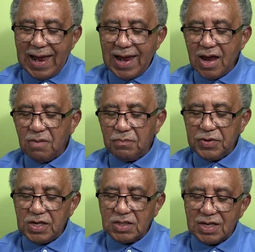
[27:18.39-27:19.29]
and
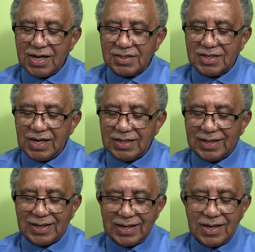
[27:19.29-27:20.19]
peace as they
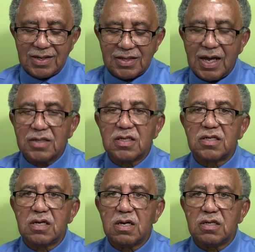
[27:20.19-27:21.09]
declared that
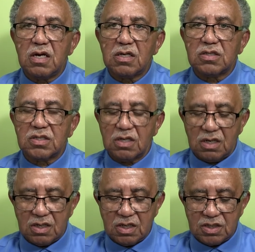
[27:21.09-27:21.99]
the young
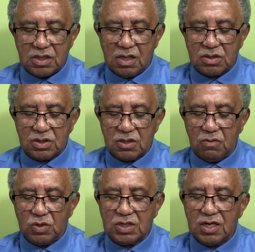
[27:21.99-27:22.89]
son, his young
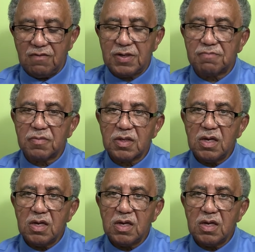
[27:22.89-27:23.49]
son was living.